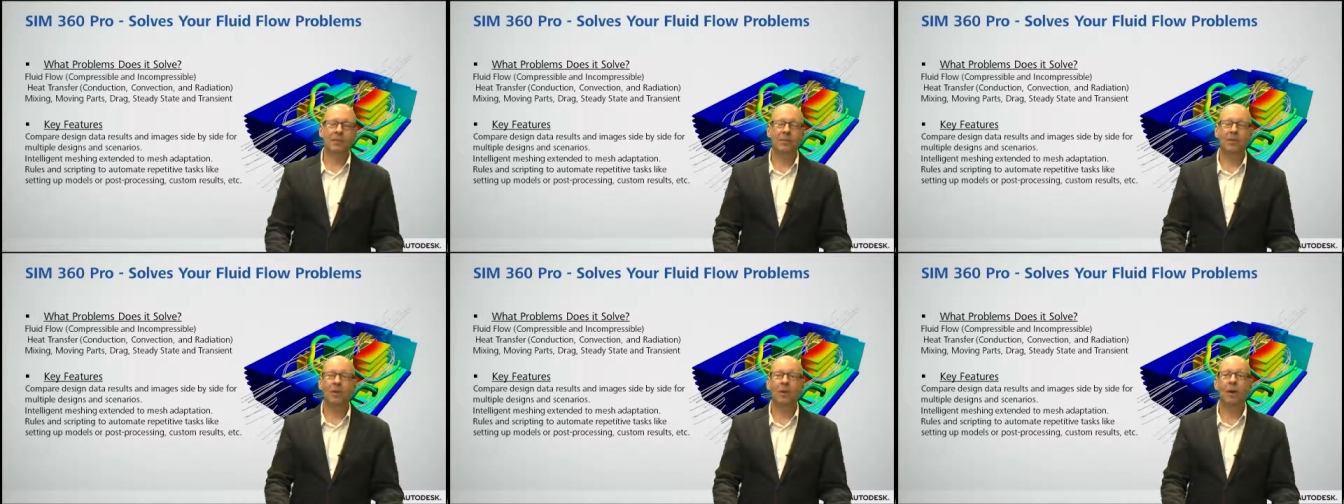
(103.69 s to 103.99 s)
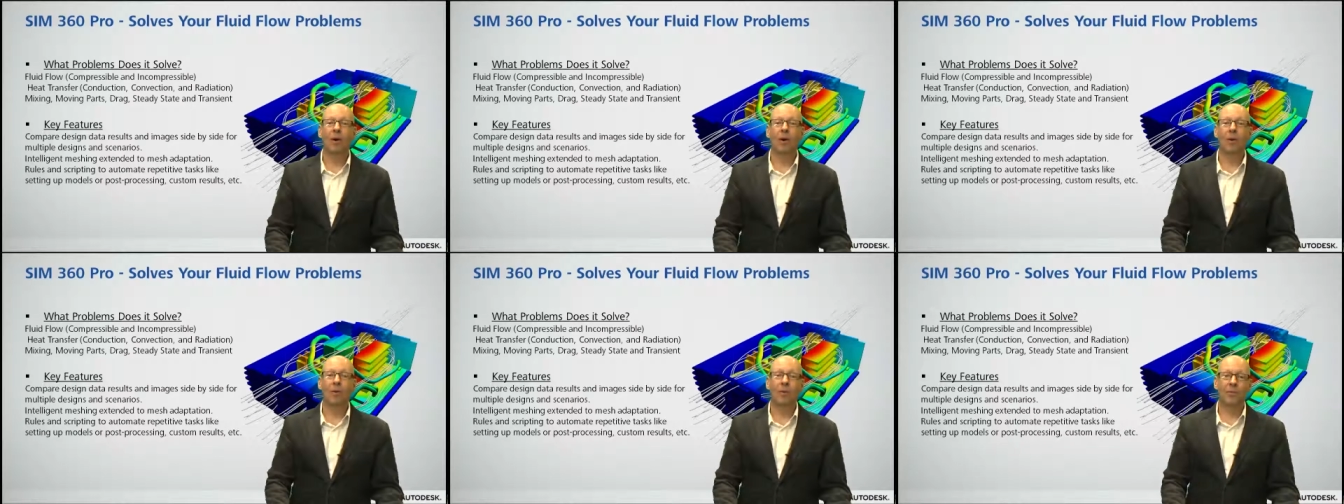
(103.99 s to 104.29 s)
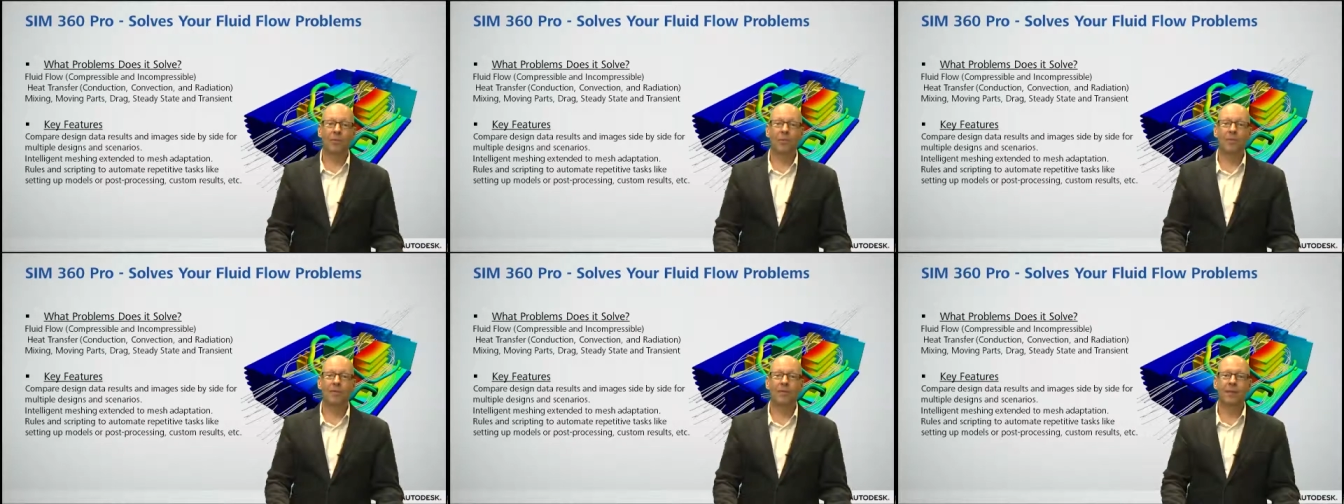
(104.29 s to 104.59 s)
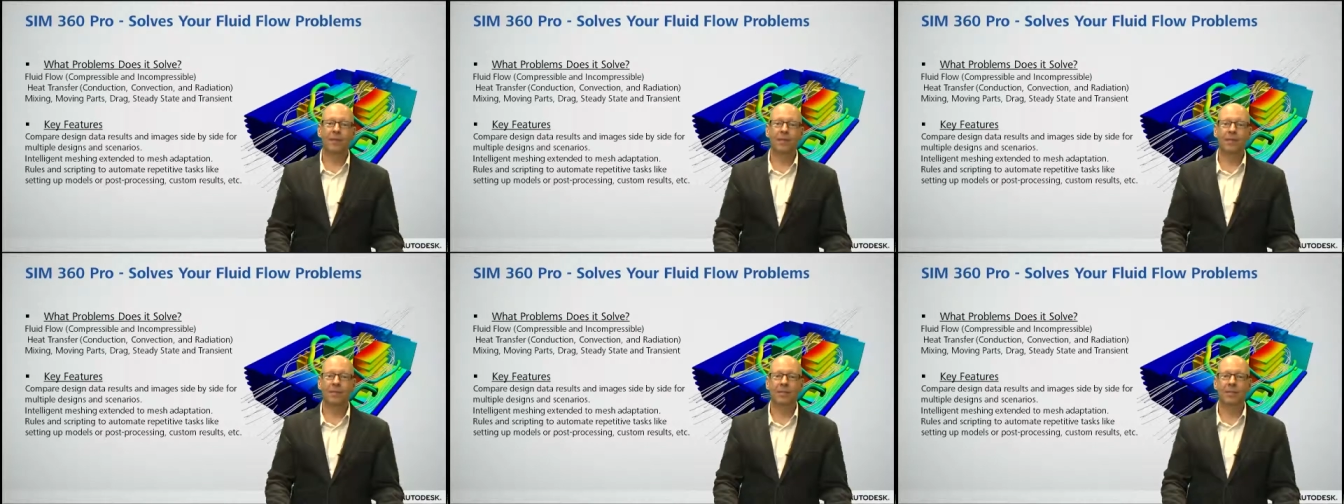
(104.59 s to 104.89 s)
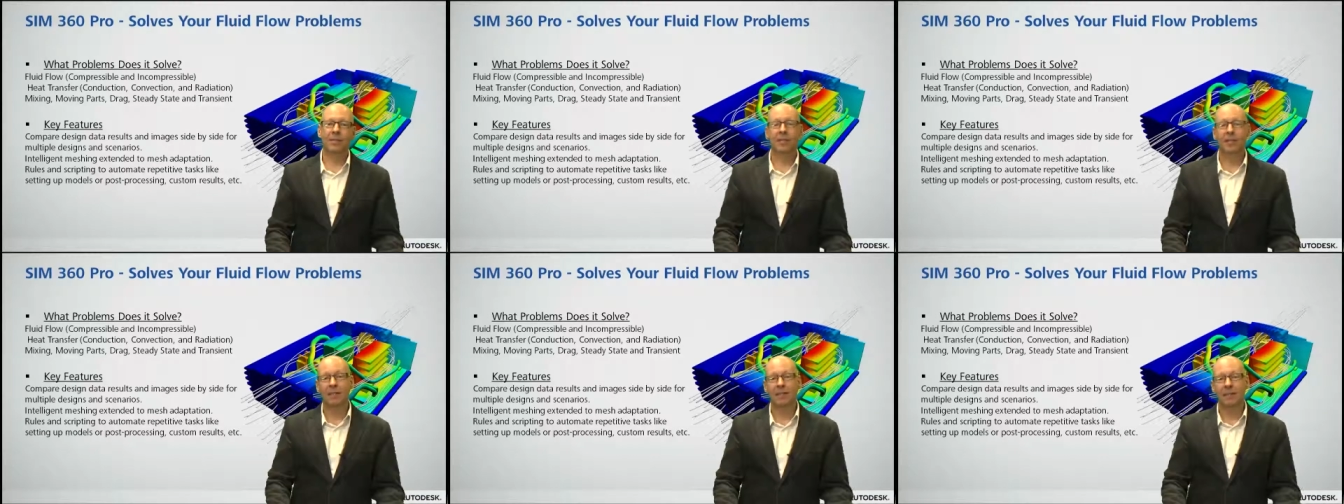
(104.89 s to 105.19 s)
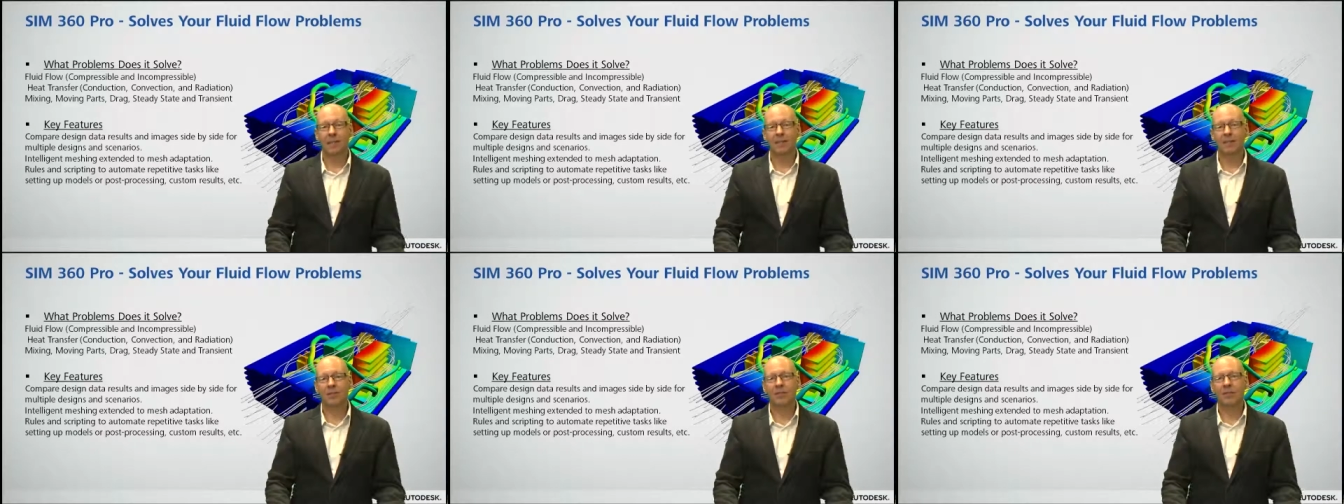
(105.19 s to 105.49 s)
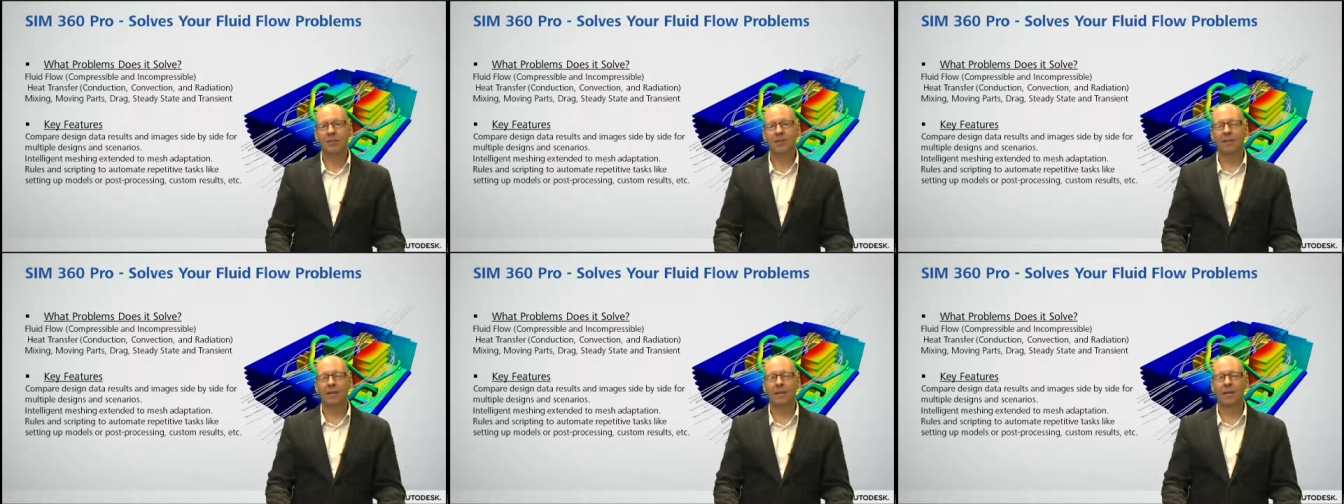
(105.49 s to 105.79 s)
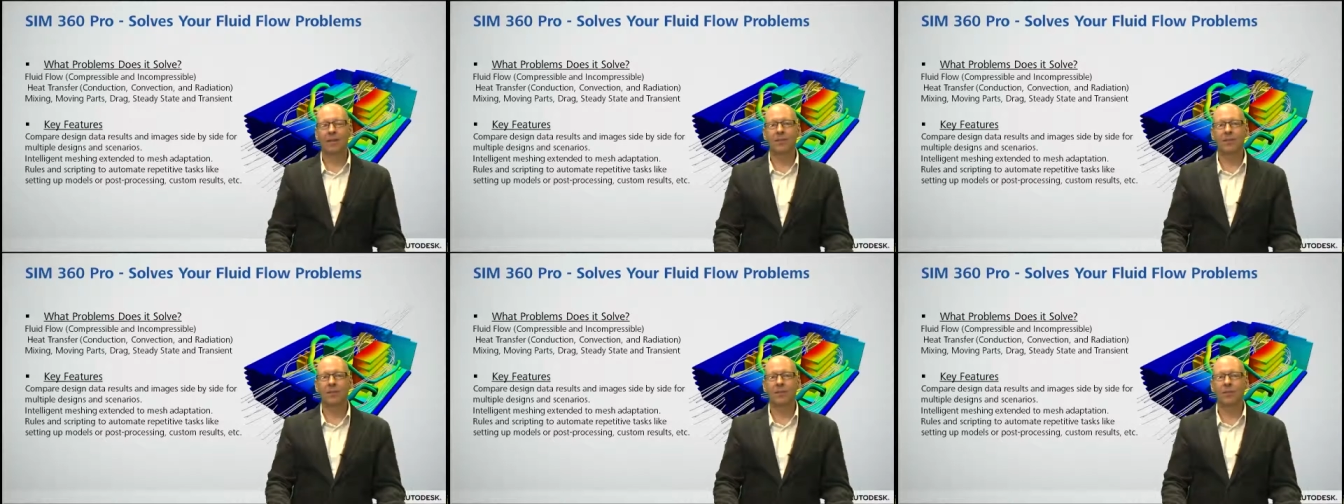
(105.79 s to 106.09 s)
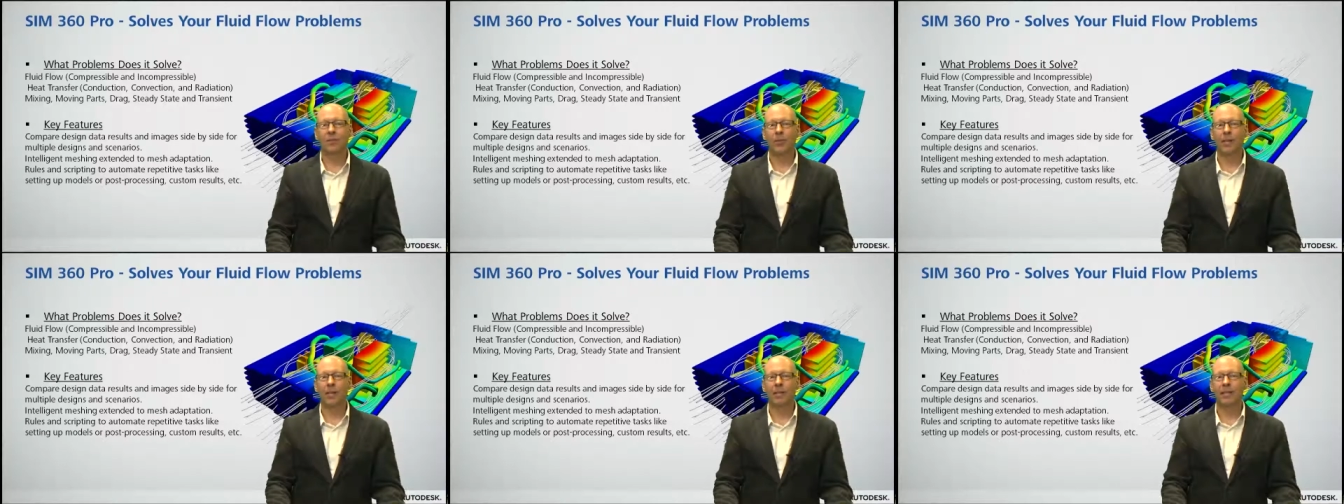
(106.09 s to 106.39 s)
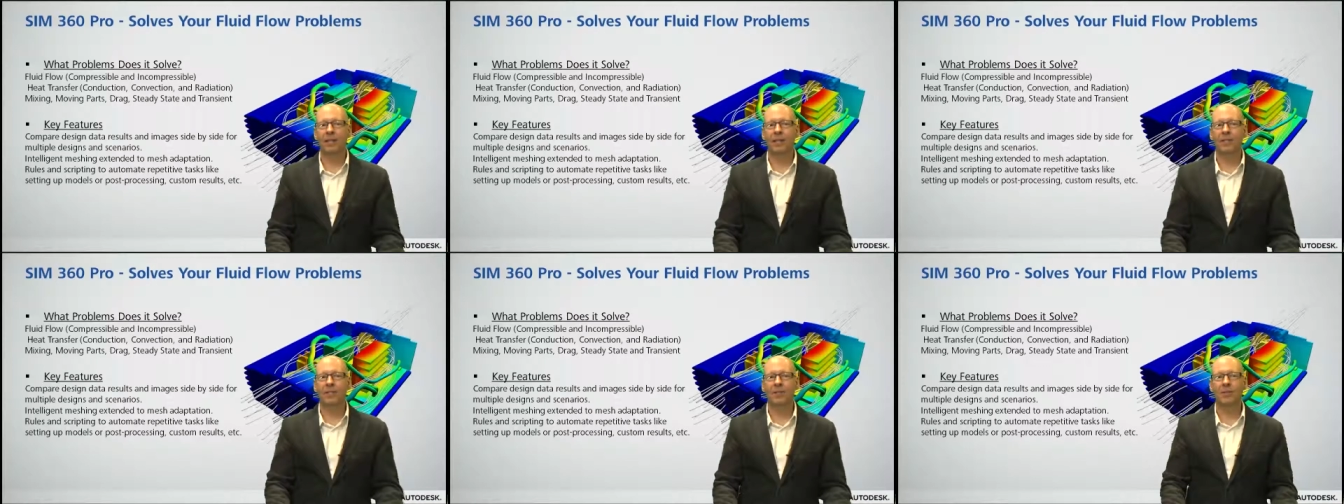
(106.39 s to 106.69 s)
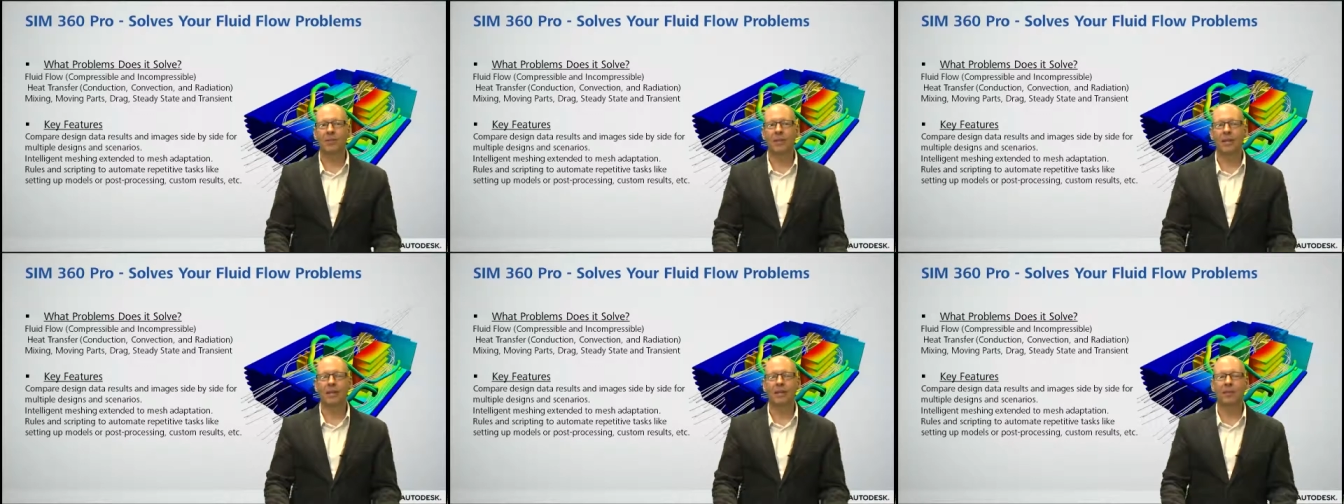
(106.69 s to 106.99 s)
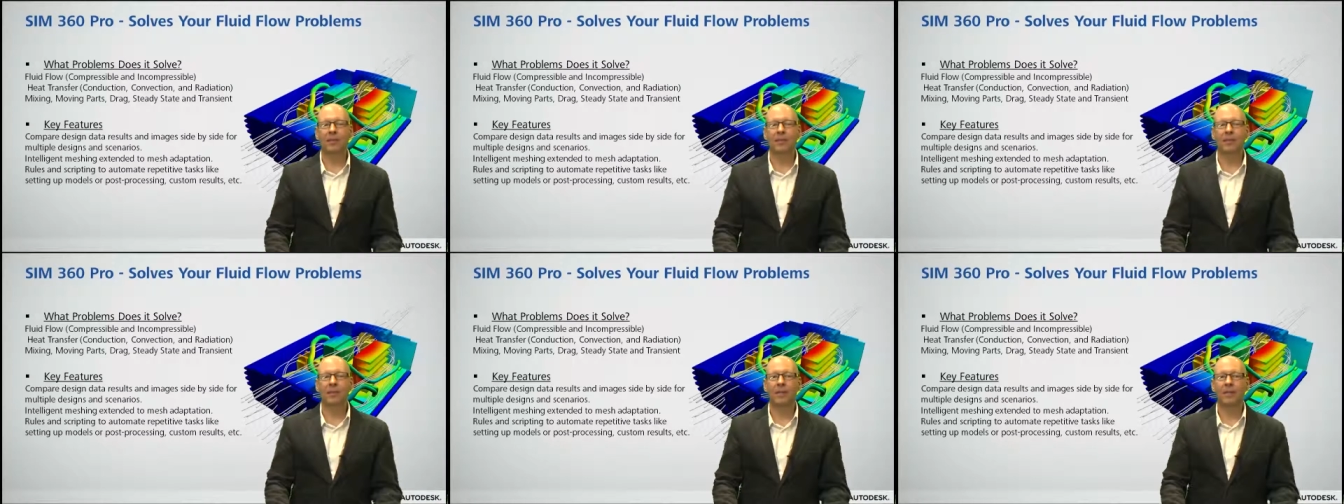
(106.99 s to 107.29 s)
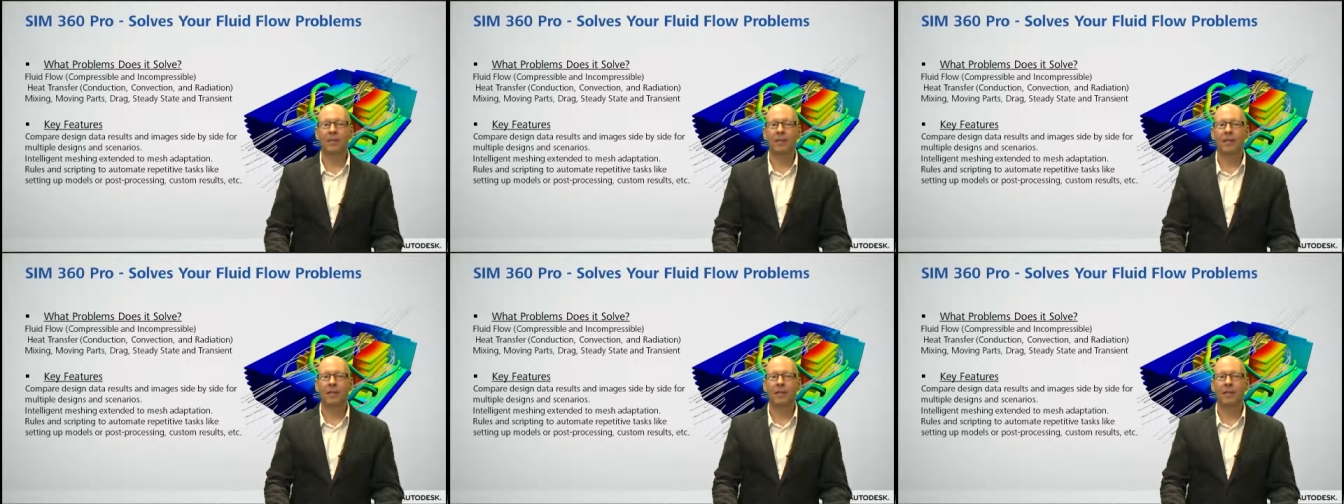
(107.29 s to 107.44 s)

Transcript: So all three phases, conduction, convection, and radiation, are handled,